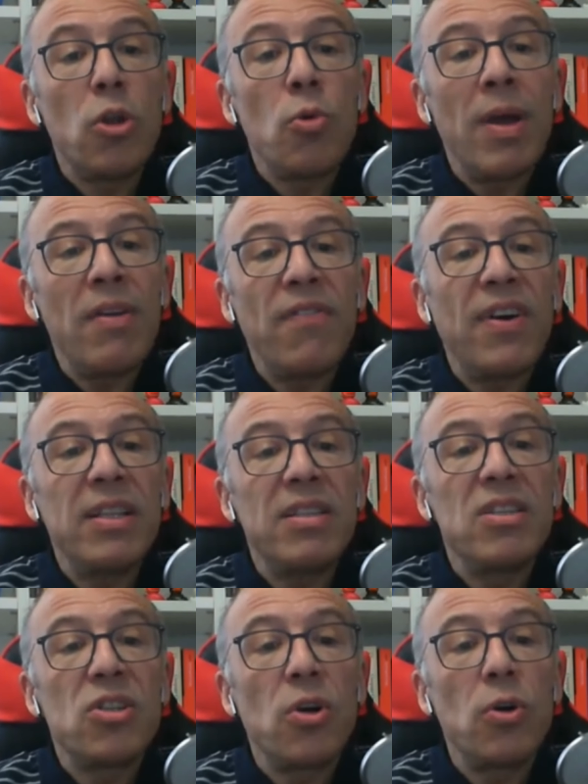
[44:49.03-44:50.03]
and you may
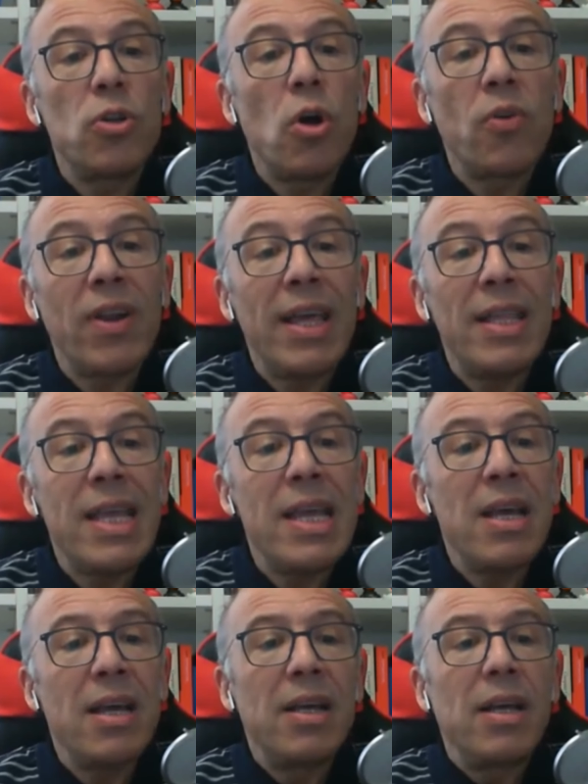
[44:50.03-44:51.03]
find this code
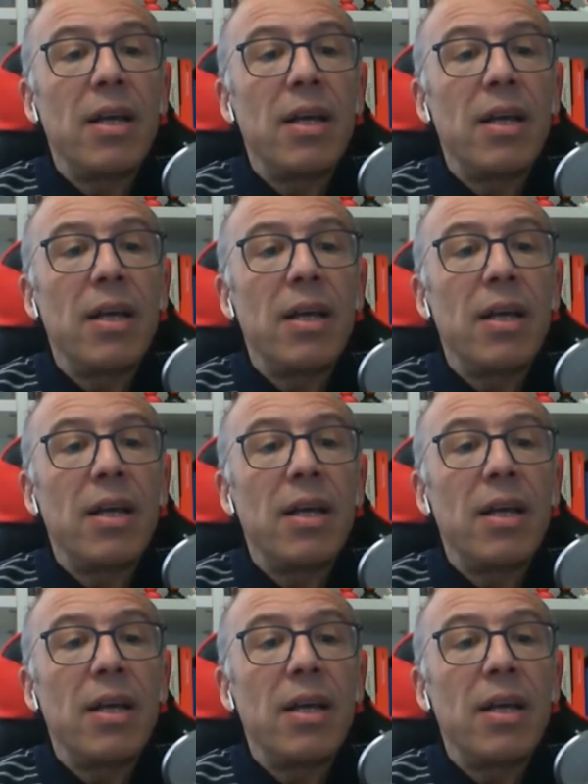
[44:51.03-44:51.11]
already